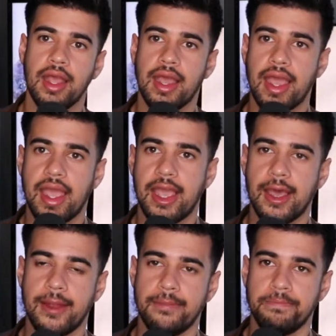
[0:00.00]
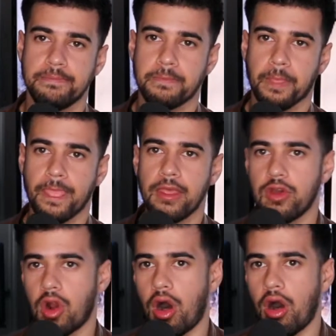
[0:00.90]
And
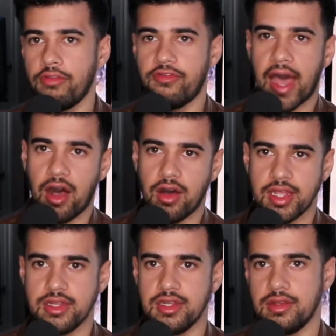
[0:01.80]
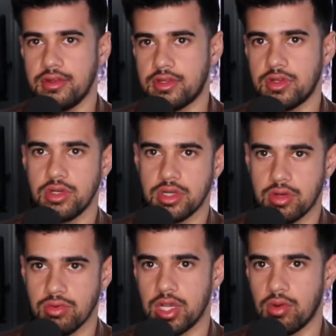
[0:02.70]
they're all valid to a
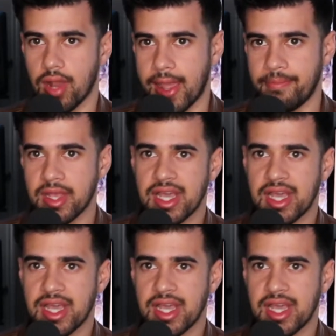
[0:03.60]
degree, right?